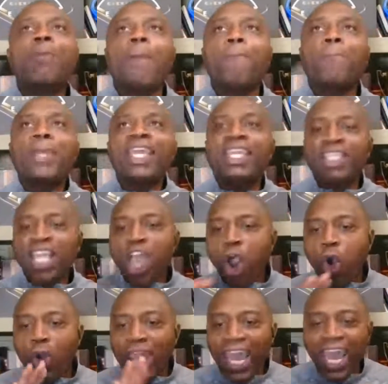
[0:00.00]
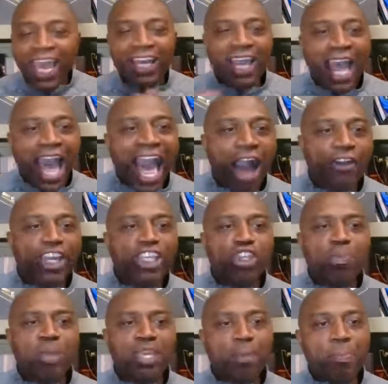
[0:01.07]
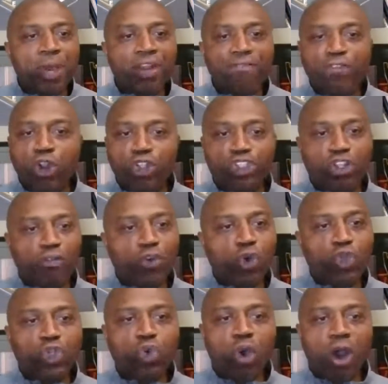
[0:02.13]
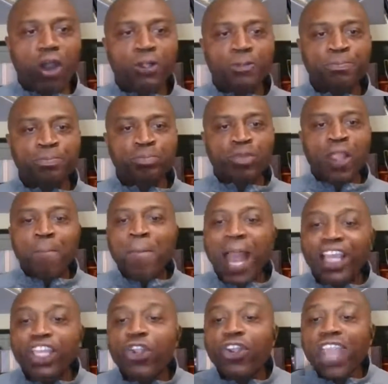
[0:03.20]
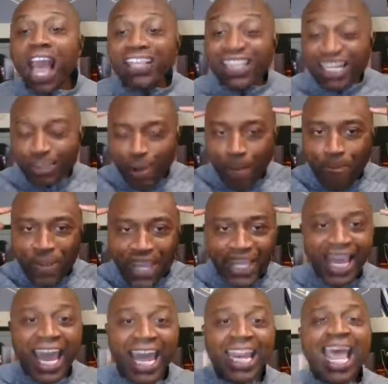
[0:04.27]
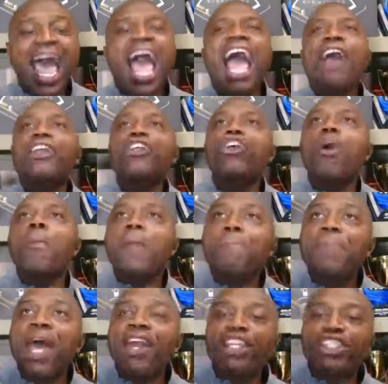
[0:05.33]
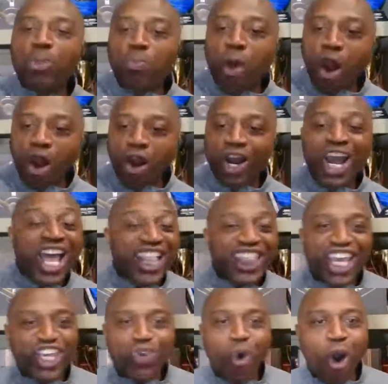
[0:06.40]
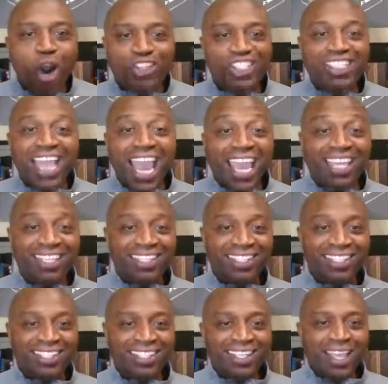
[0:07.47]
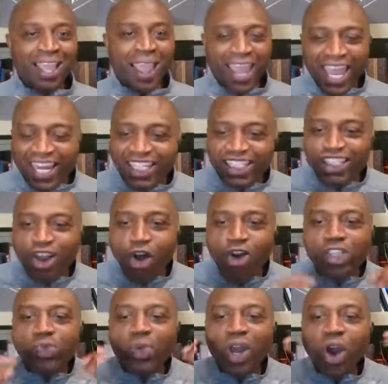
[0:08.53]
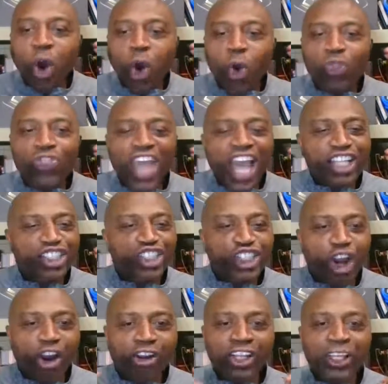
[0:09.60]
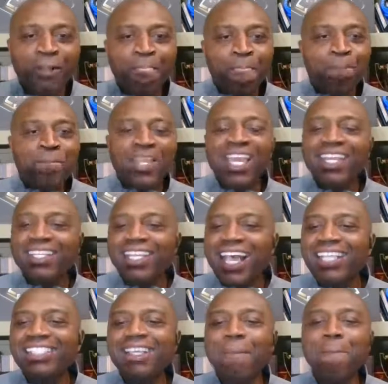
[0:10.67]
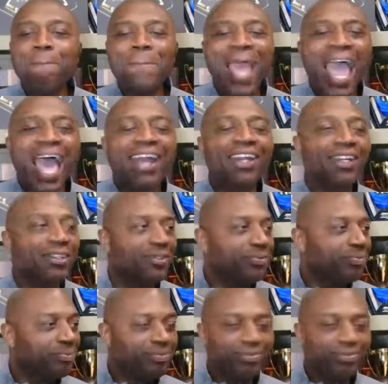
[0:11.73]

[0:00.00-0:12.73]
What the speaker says: has been piqued on, Ant, how can you be the better version of who you are? My curiosity has been piqued, Ant, how are you going to be better tomorrow than you are today? And as long as we're on that journey, it doesn't matter